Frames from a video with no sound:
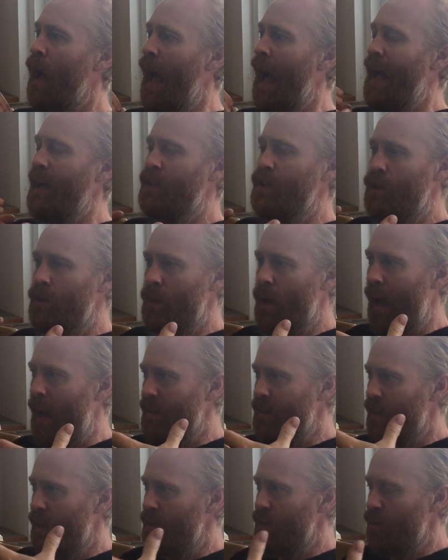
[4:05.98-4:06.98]
as,
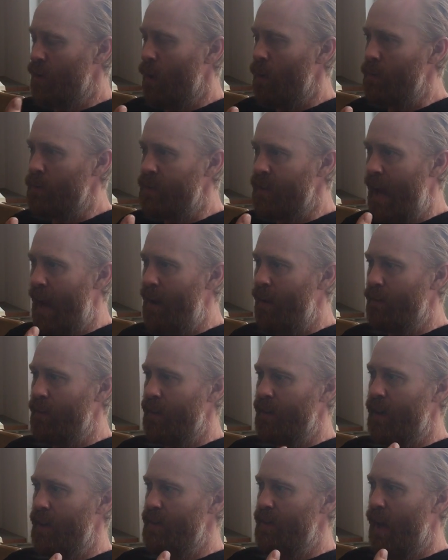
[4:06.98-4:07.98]
as I slowed down
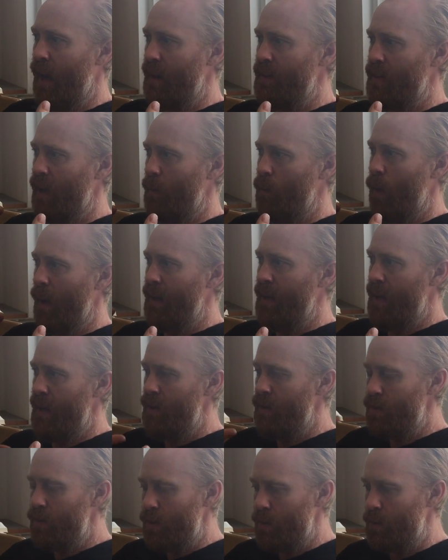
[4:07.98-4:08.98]
and as, as I went
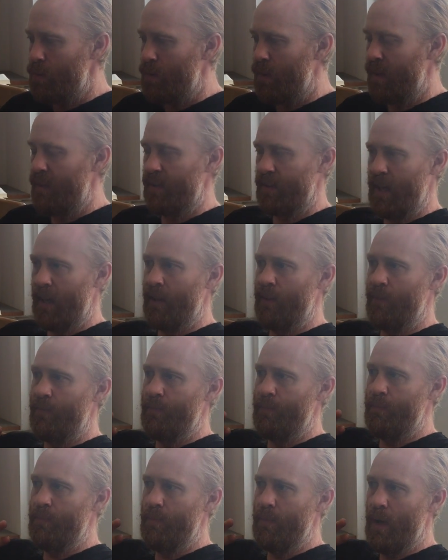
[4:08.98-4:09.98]
into this kind of,
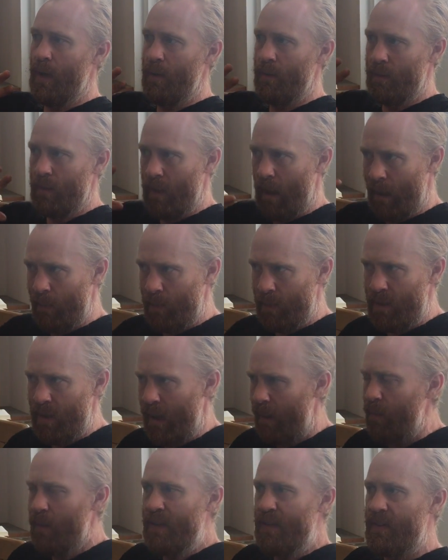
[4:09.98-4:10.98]
uh, I would,
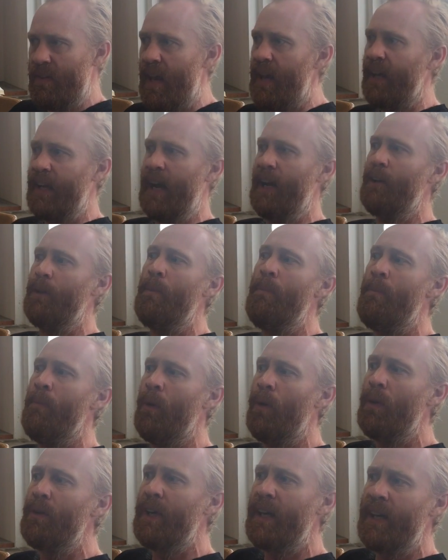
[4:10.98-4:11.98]
I would say kind of
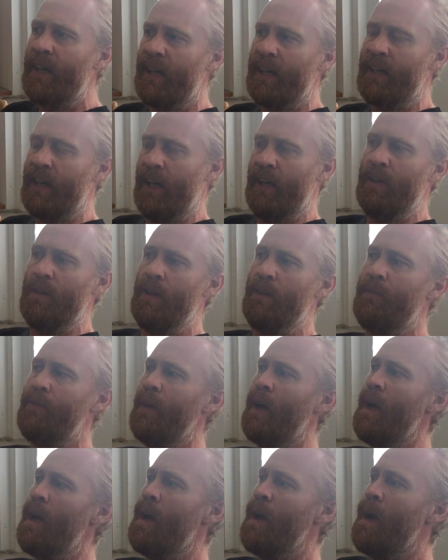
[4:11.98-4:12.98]
mourning and a kind of
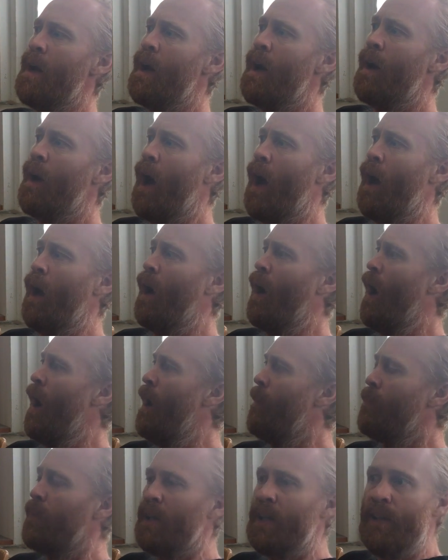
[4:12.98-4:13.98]
uh,
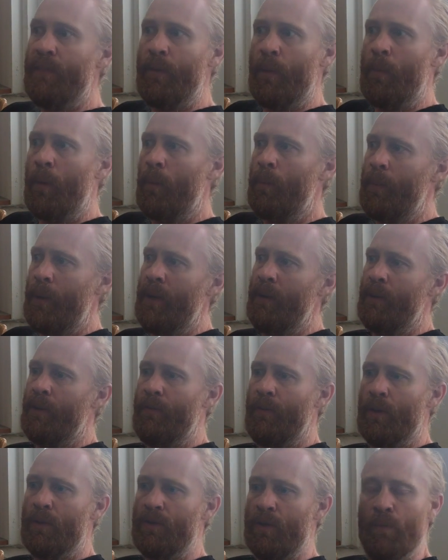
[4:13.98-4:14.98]
unbelievable period
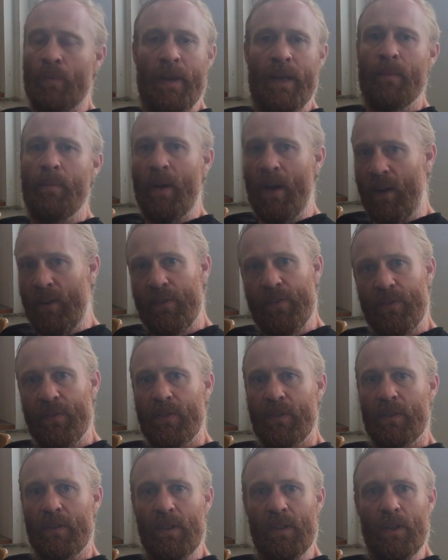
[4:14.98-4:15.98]
of also
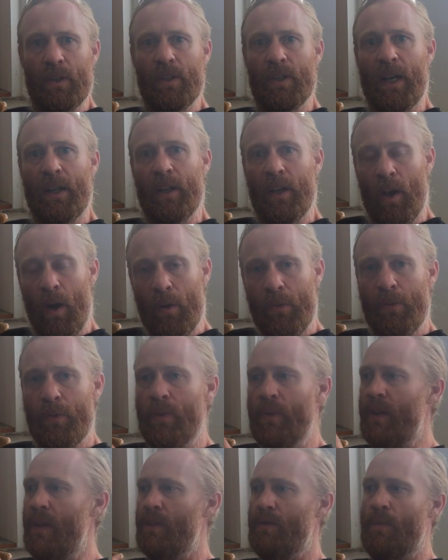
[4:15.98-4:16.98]
rebirth. You know, you kind of go
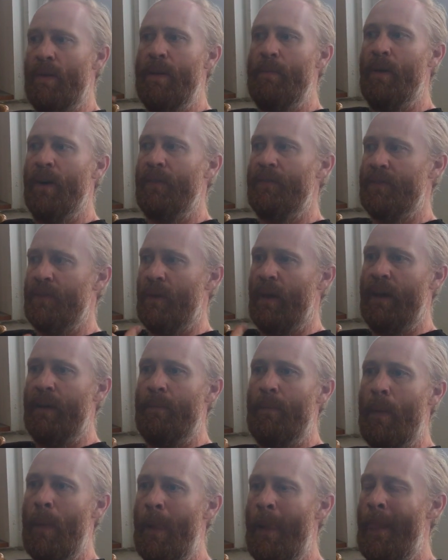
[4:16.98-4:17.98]
through these rebirths,
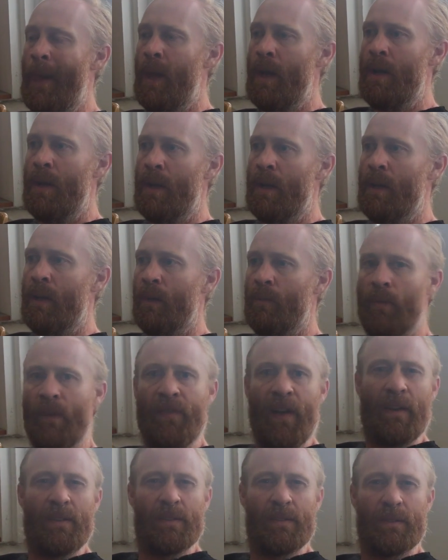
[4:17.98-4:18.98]
right? But
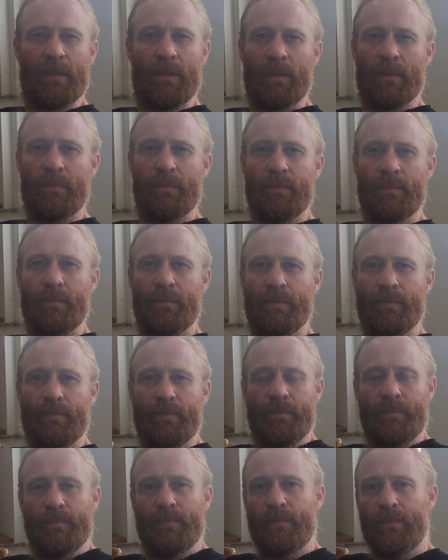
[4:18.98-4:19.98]
representing
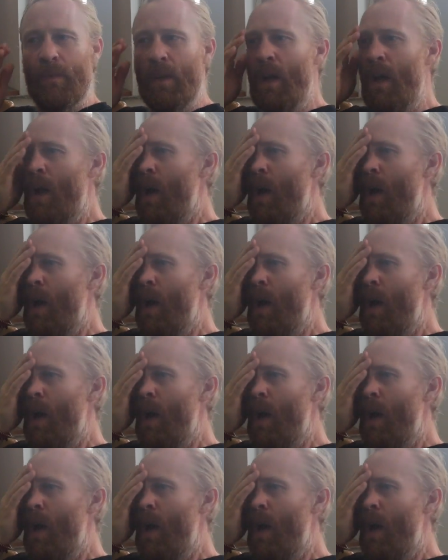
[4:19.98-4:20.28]
this.